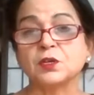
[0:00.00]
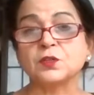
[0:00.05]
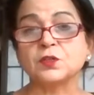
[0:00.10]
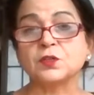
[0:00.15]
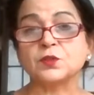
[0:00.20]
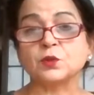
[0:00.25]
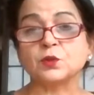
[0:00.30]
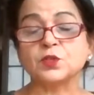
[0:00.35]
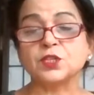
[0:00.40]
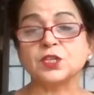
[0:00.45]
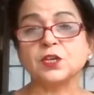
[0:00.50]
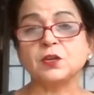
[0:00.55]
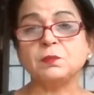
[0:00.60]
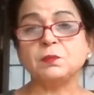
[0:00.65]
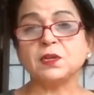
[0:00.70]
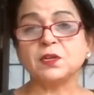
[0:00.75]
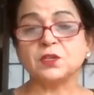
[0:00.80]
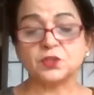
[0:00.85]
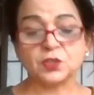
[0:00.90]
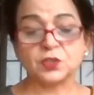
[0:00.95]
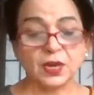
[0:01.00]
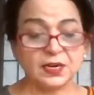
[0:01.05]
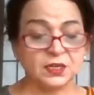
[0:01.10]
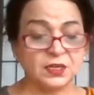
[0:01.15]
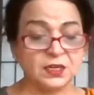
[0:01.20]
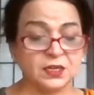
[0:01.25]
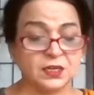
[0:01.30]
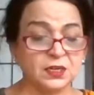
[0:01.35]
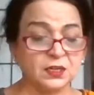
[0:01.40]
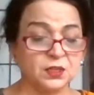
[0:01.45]
So she'll be
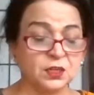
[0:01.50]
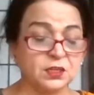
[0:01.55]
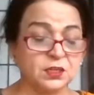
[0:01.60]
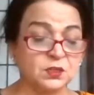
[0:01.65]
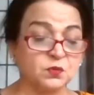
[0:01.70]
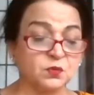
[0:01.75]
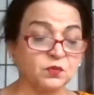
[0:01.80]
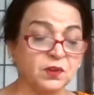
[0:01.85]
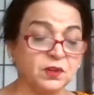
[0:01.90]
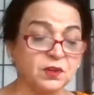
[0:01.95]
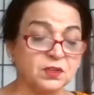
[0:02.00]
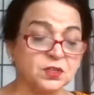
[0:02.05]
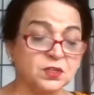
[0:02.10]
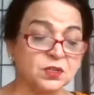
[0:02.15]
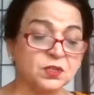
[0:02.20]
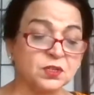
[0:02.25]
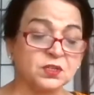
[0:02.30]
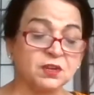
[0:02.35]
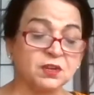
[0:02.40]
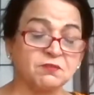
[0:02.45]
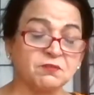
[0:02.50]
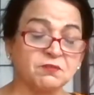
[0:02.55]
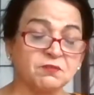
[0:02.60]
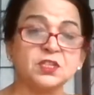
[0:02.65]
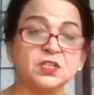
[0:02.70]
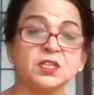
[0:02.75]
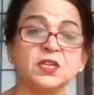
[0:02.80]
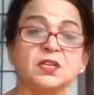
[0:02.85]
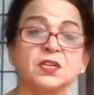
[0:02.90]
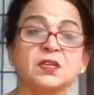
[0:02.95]
reciting these first
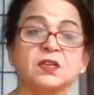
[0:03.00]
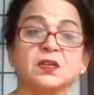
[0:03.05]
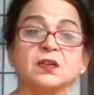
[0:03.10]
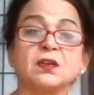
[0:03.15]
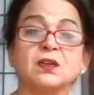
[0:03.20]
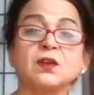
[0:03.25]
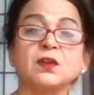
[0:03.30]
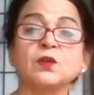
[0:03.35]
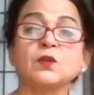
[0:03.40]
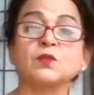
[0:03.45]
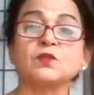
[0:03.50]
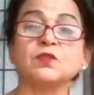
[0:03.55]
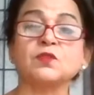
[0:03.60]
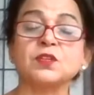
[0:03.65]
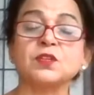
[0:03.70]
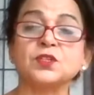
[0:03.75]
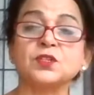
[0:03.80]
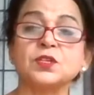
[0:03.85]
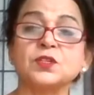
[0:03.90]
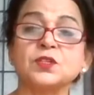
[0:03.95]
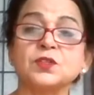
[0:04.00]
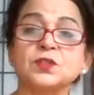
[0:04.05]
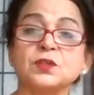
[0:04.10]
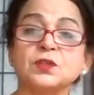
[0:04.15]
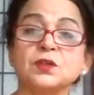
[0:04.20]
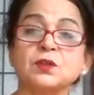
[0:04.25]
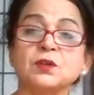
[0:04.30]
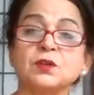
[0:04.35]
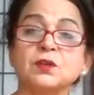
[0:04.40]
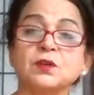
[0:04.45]
17 verses
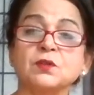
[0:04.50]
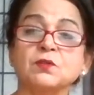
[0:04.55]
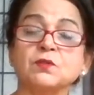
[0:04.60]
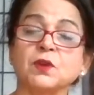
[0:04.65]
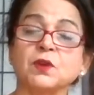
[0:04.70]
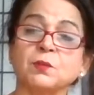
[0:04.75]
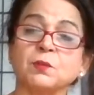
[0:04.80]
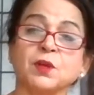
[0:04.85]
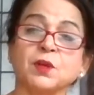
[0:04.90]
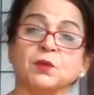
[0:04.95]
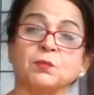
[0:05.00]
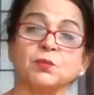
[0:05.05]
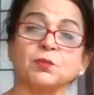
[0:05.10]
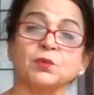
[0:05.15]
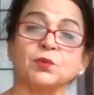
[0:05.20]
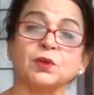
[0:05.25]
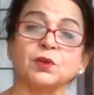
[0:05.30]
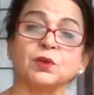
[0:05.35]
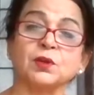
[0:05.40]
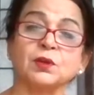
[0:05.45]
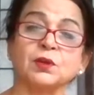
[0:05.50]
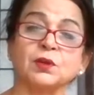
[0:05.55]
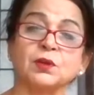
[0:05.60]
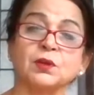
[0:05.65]
from her book.